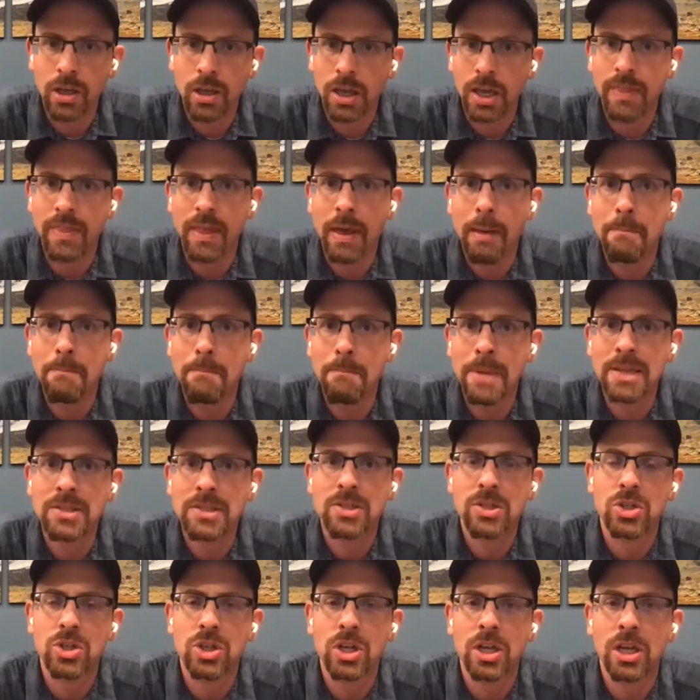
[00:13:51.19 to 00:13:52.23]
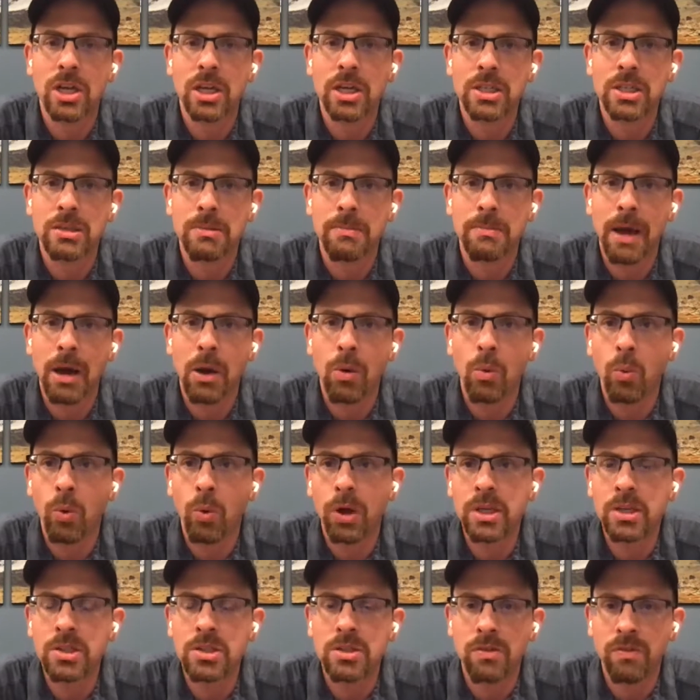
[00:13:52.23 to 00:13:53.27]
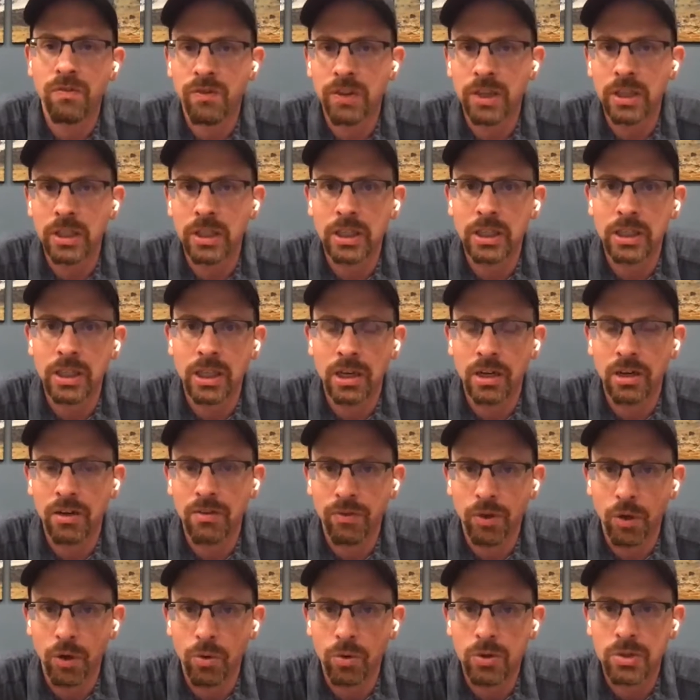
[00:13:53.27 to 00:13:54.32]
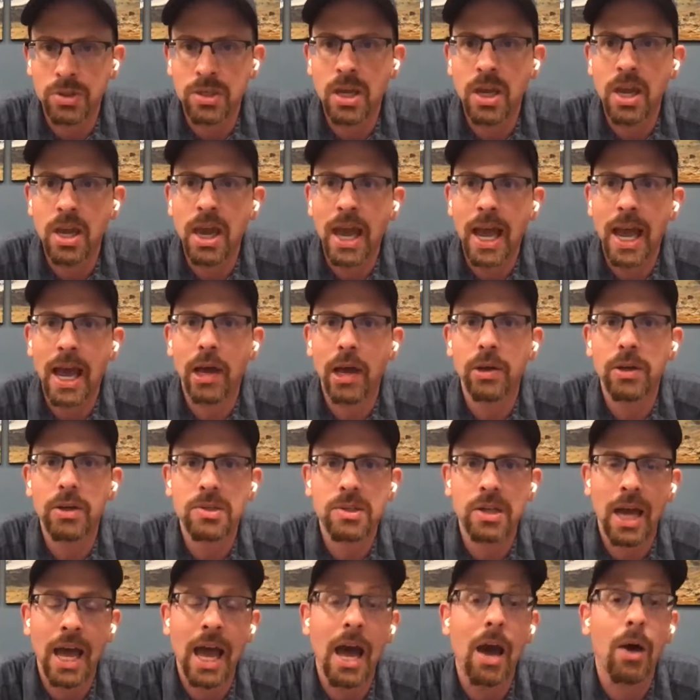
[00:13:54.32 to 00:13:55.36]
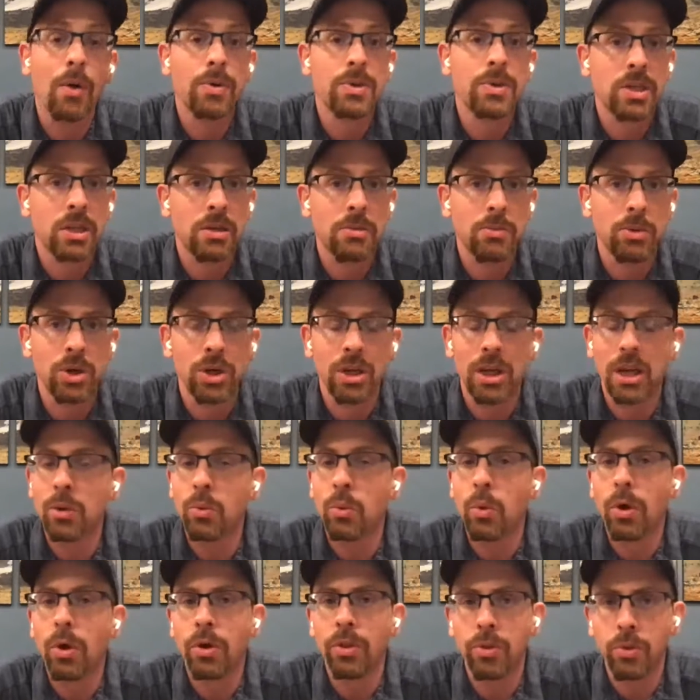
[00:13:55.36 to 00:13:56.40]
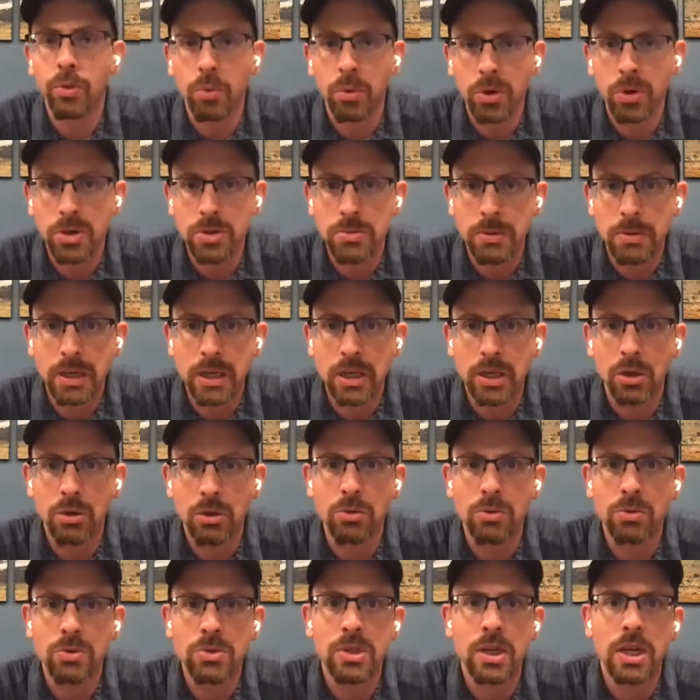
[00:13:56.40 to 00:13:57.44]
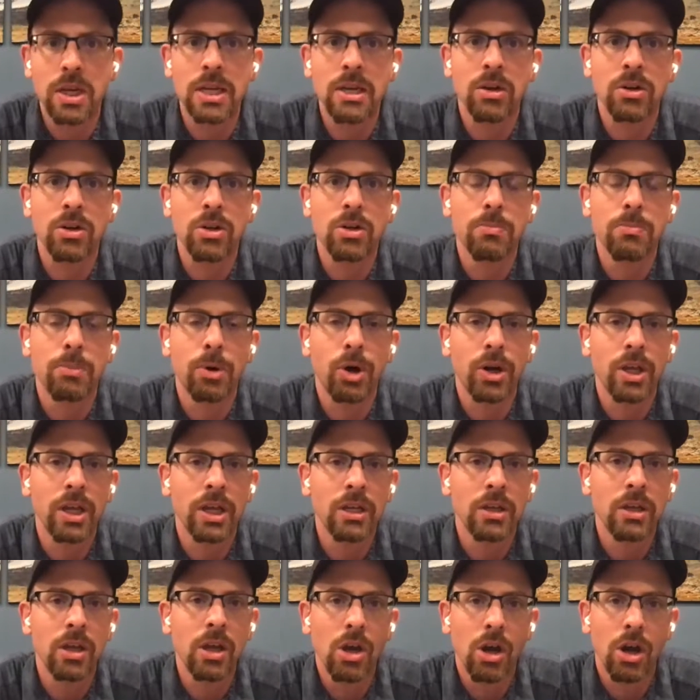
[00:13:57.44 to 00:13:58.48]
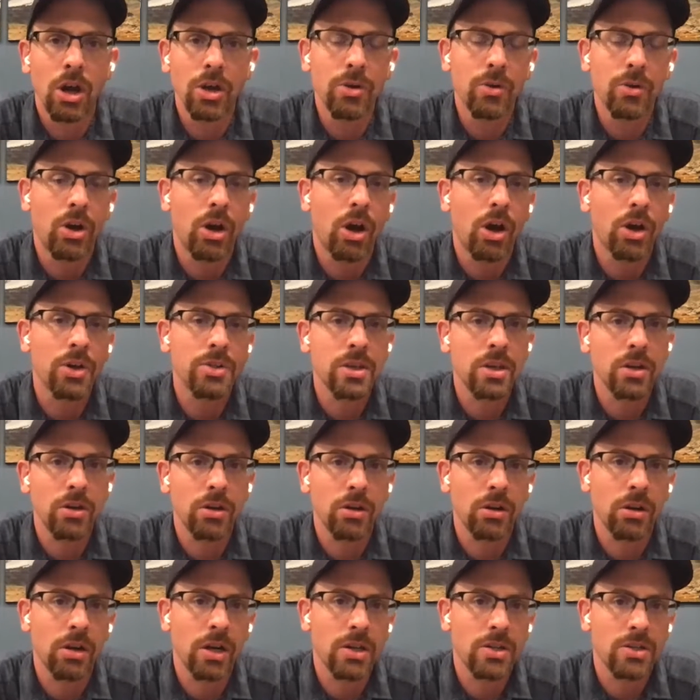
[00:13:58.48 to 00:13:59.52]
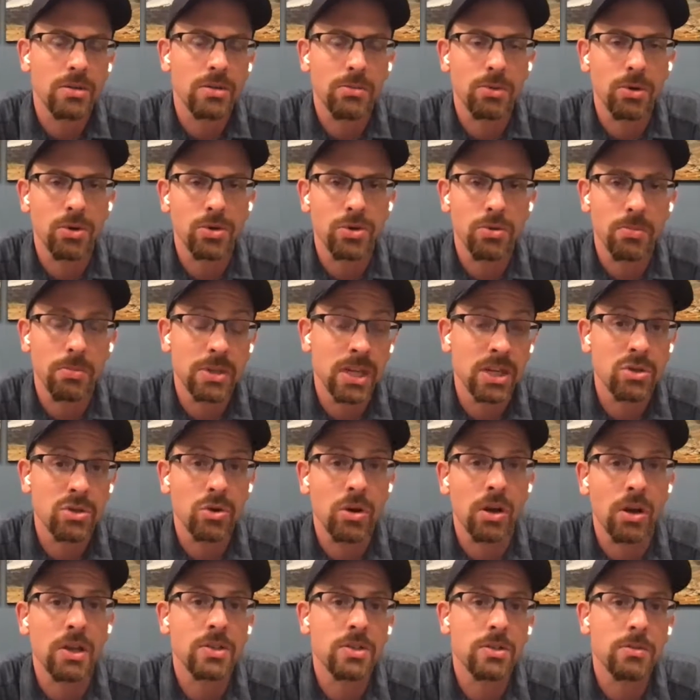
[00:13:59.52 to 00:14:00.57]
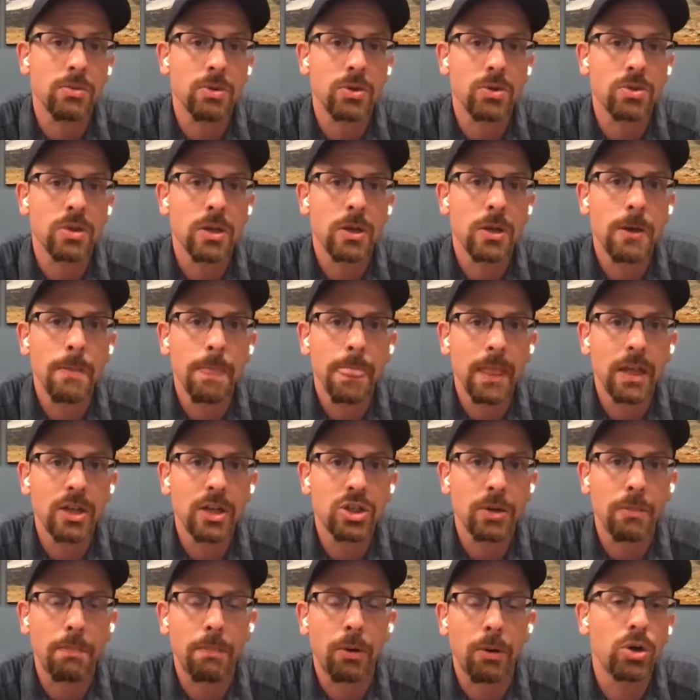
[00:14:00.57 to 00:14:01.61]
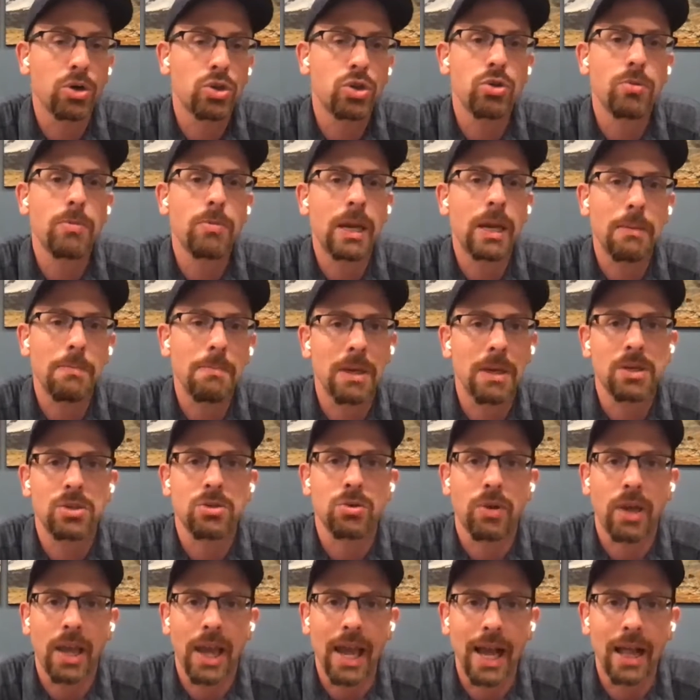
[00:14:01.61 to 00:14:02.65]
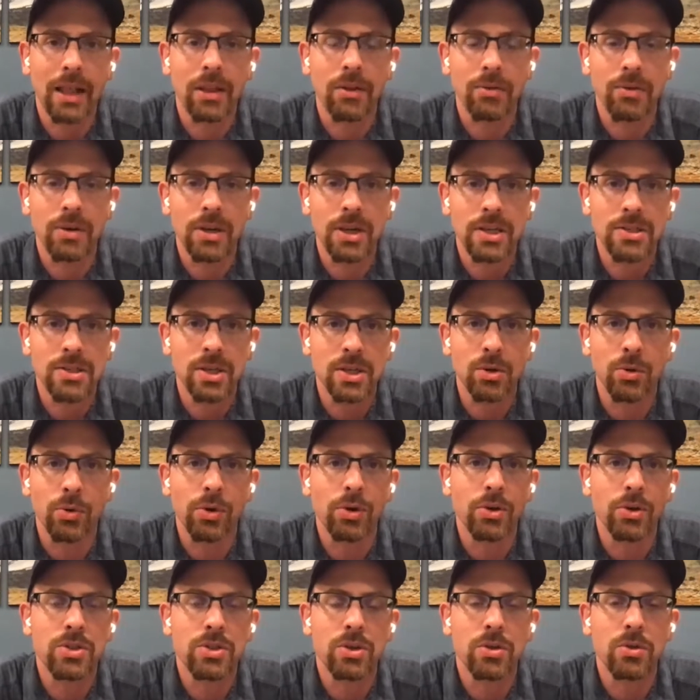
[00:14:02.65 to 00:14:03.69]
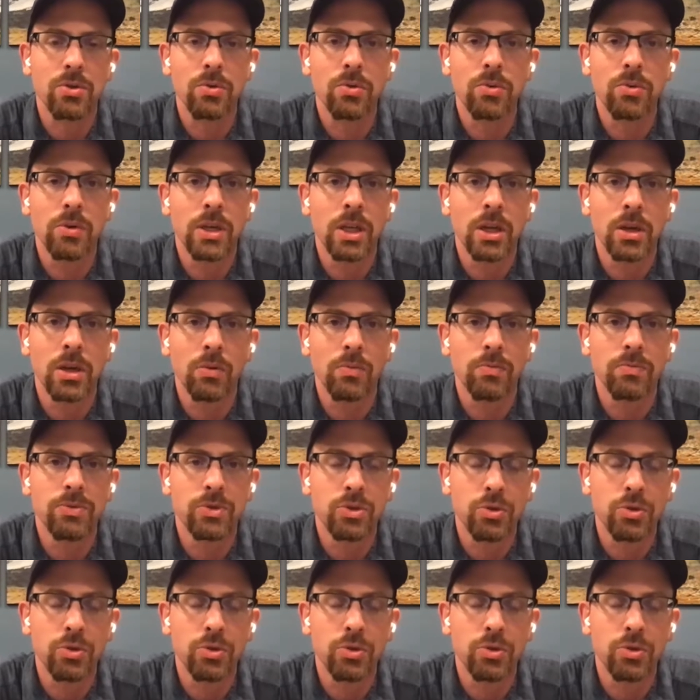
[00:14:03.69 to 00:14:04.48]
And that messaging is about what is the feeling that it evokes? How is it communicating? What are the words being used? Are you causing your customers or potential customers to burn too many mental calories in order to, do